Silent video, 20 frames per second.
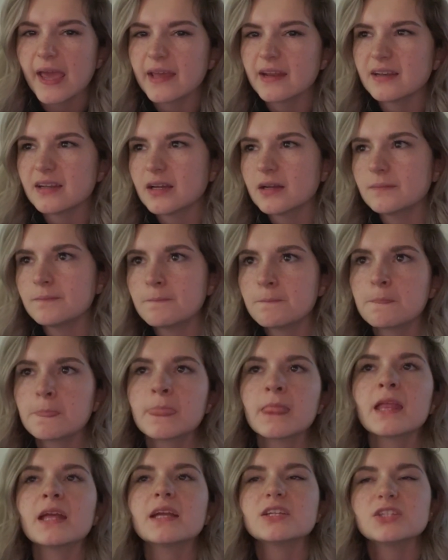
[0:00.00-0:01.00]
And
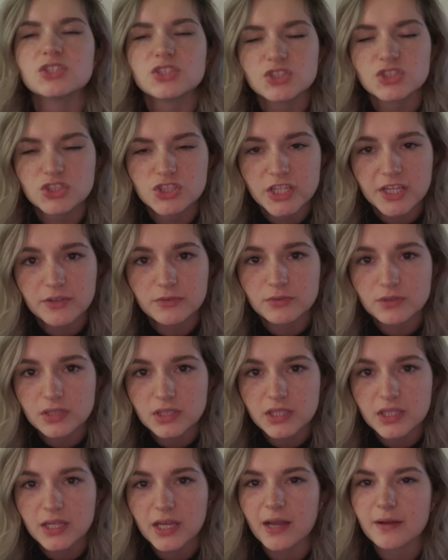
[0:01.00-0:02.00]

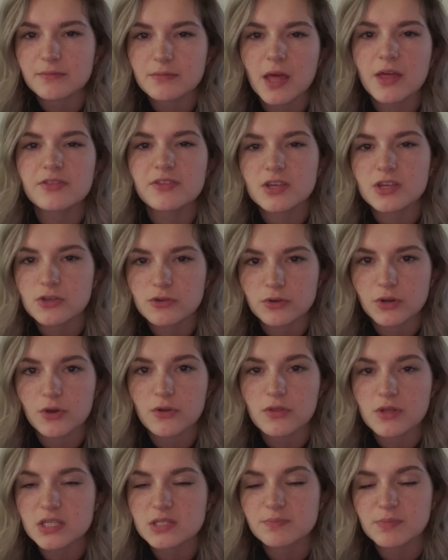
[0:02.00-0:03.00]
generally, I think you
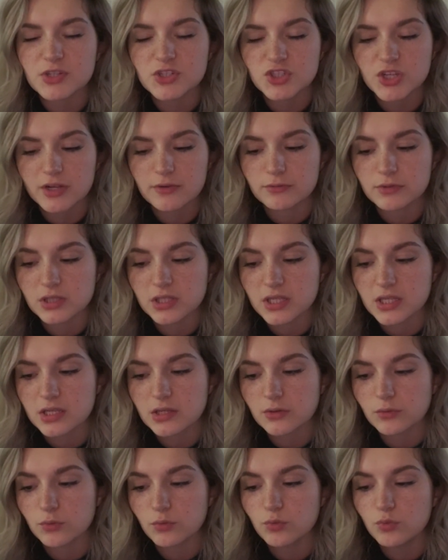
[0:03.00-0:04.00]
know this, but
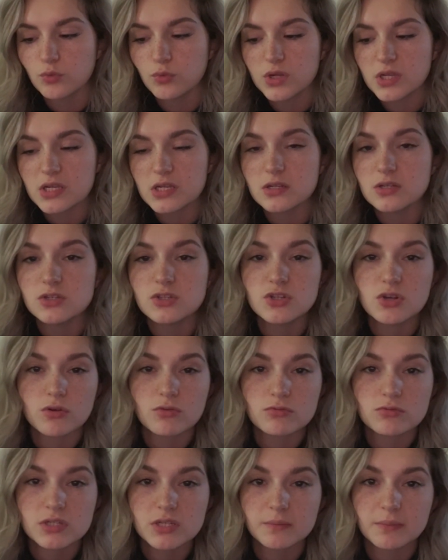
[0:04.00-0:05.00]
generally we
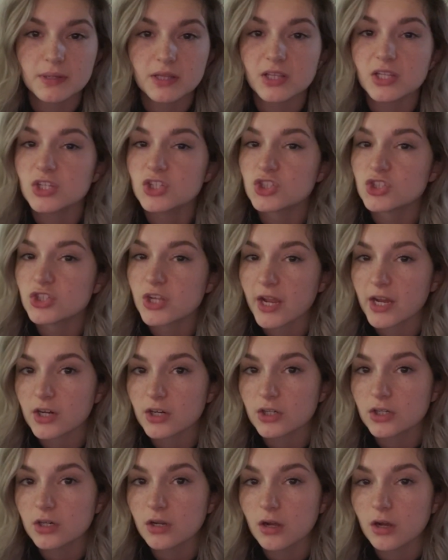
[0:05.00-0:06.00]
don't typically
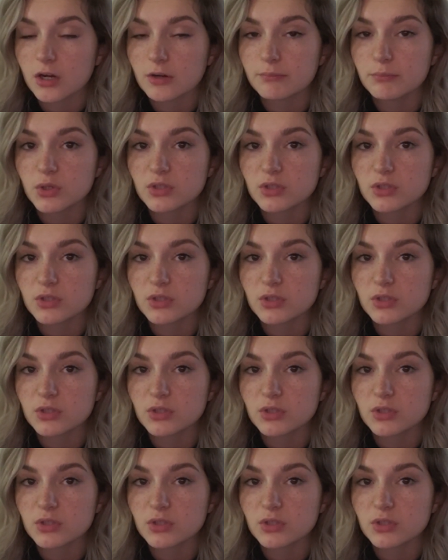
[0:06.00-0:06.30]
share our